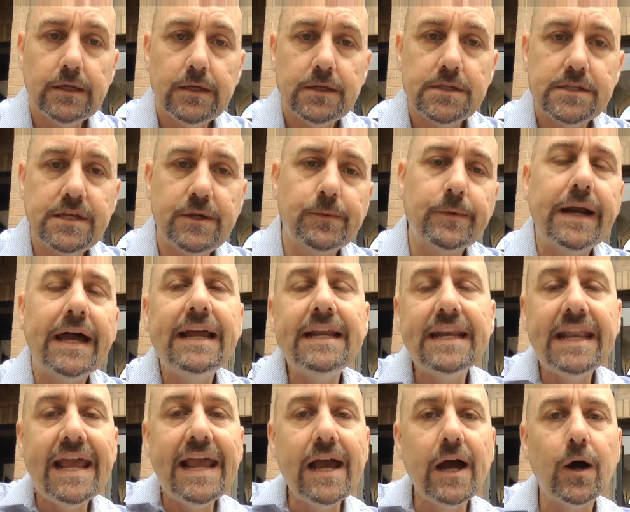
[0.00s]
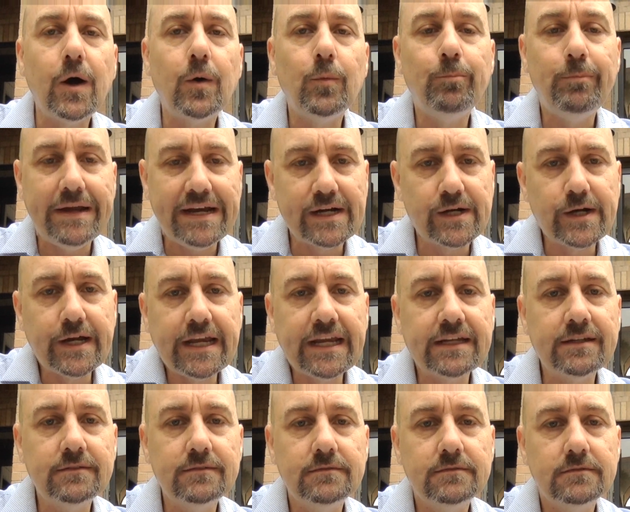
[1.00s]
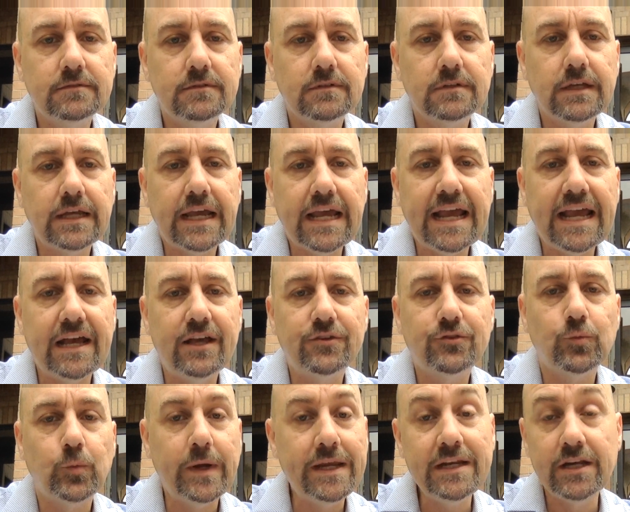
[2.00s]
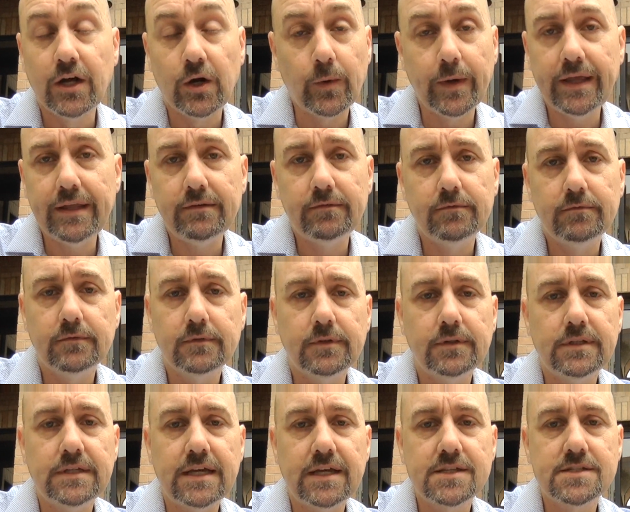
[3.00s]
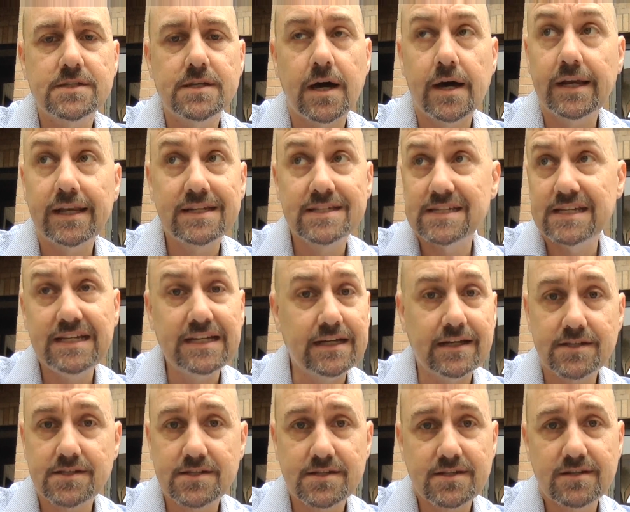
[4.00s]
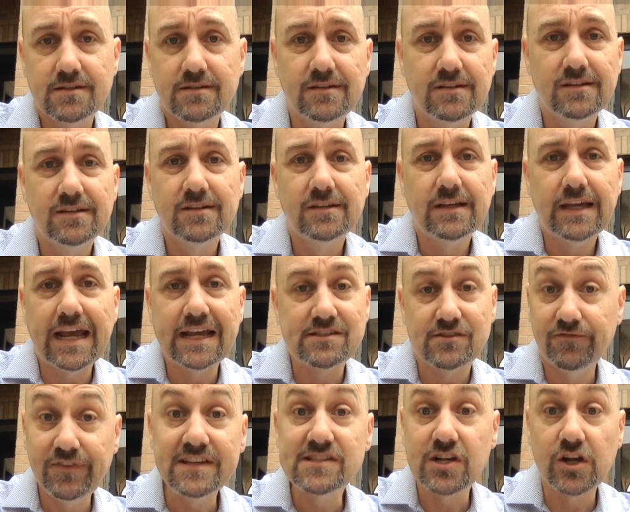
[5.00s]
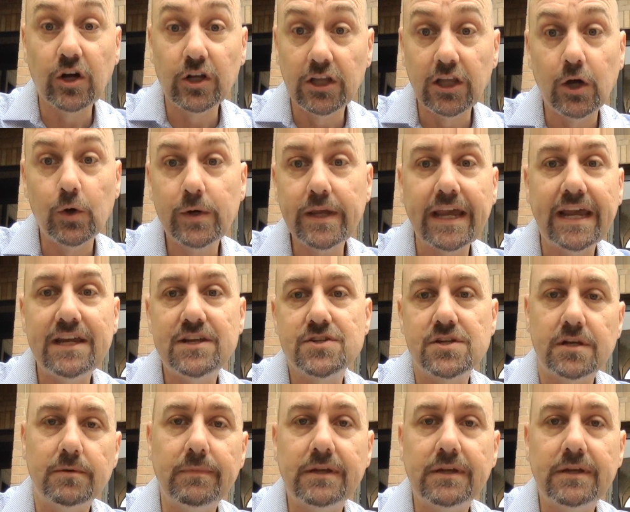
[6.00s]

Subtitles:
See, right now, Bering, as we know it, does not exist as a physical location.